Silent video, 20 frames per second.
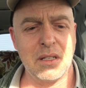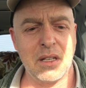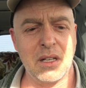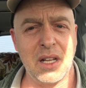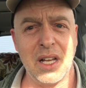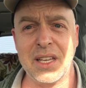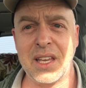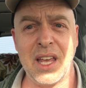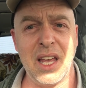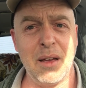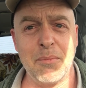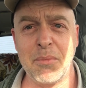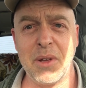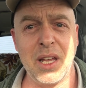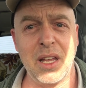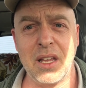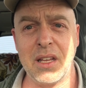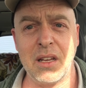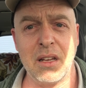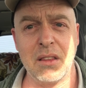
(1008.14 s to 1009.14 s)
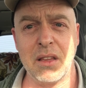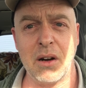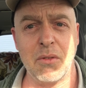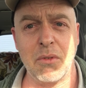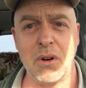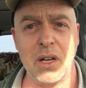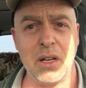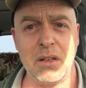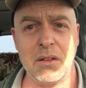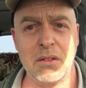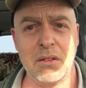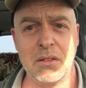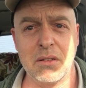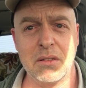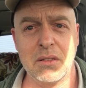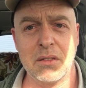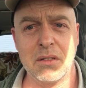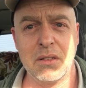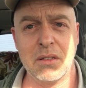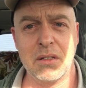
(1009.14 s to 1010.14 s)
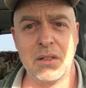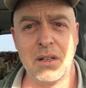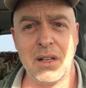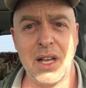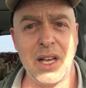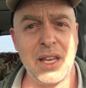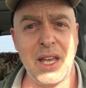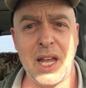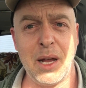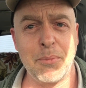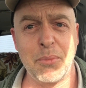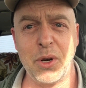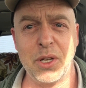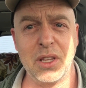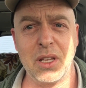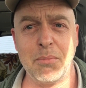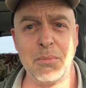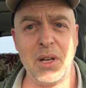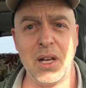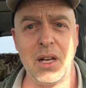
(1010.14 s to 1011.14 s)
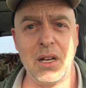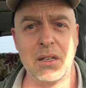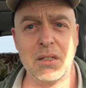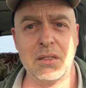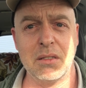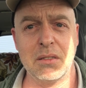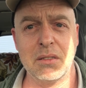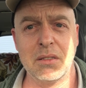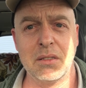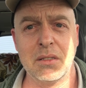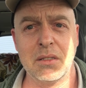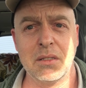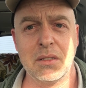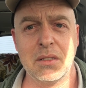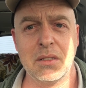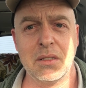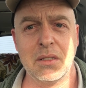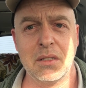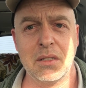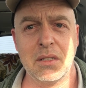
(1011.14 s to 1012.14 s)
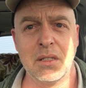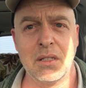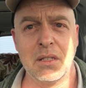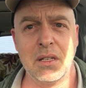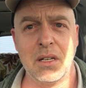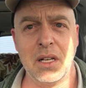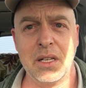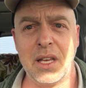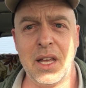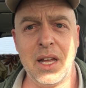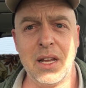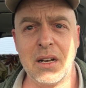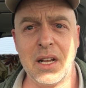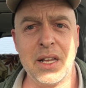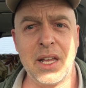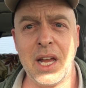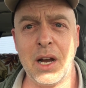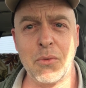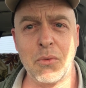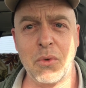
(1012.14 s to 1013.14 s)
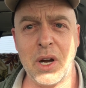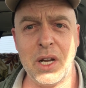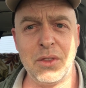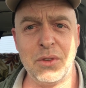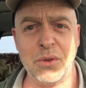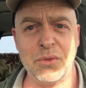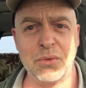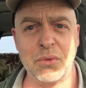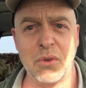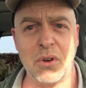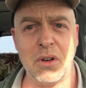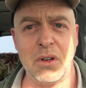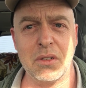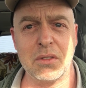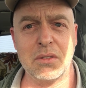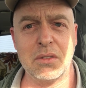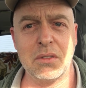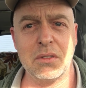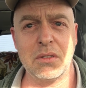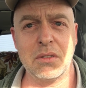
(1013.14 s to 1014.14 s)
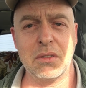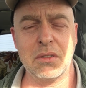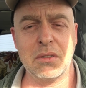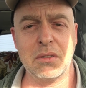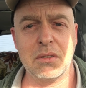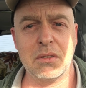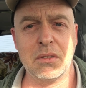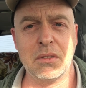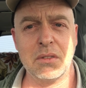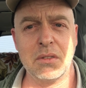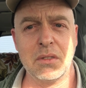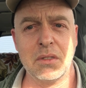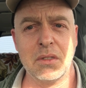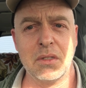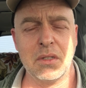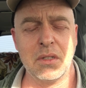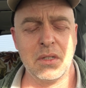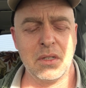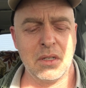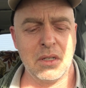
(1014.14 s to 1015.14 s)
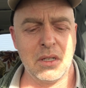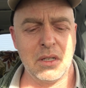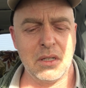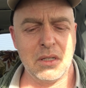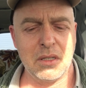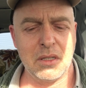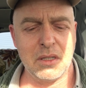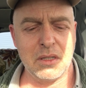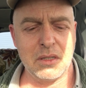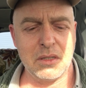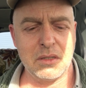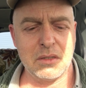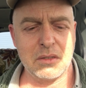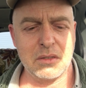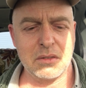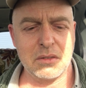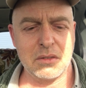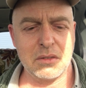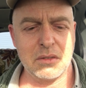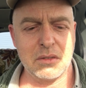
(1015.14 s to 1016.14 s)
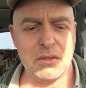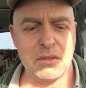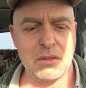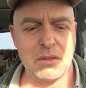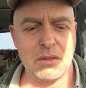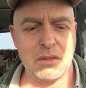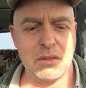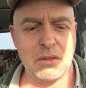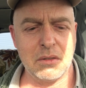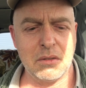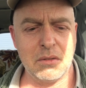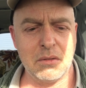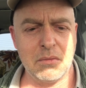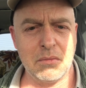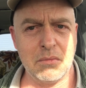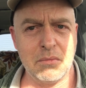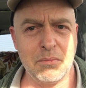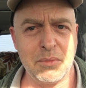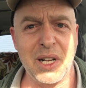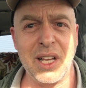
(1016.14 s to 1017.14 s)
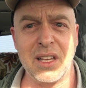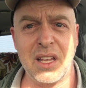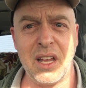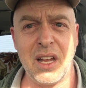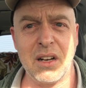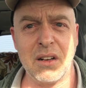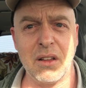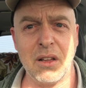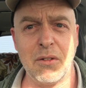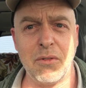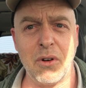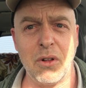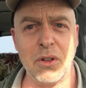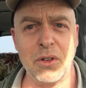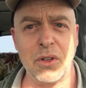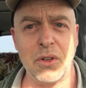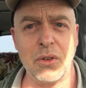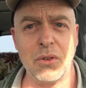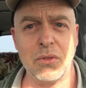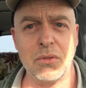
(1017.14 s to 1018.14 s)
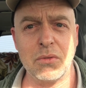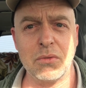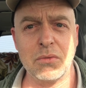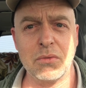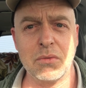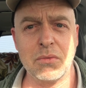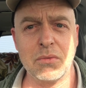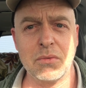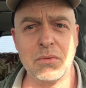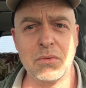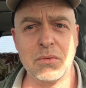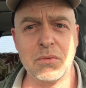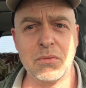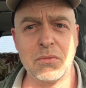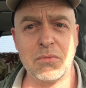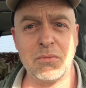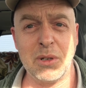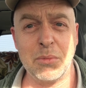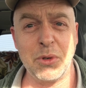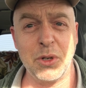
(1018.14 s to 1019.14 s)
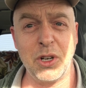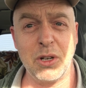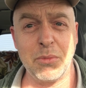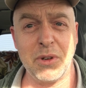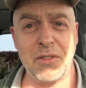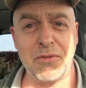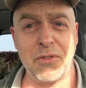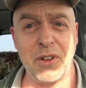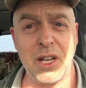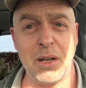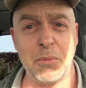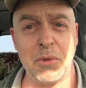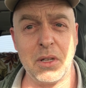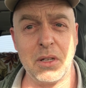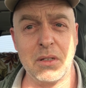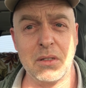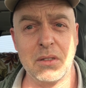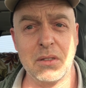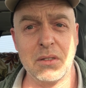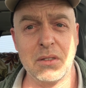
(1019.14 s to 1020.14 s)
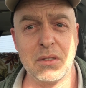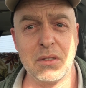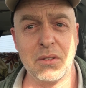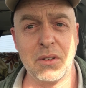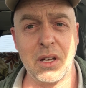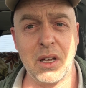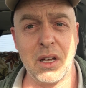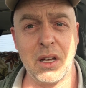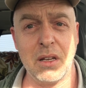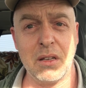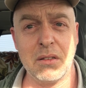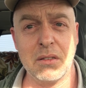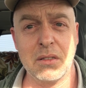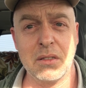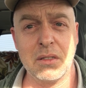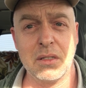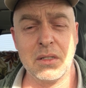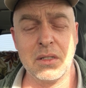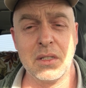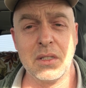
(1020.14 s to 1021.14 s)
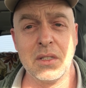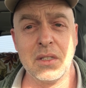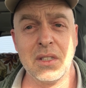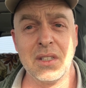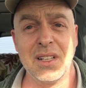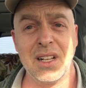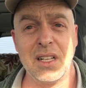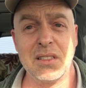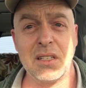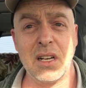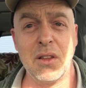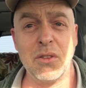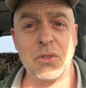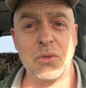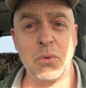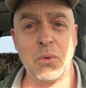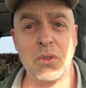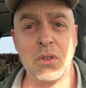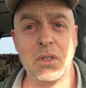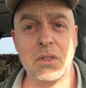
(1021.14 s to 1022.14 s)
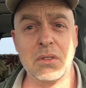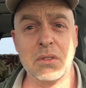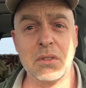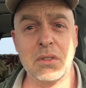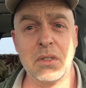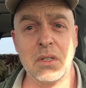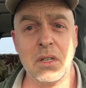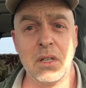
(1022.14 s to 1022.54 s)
I can't make any of that right. I can't bring them back. I can't right those wrongs. But I can love all of you. Remember, you're my family. Okay? That's how this works.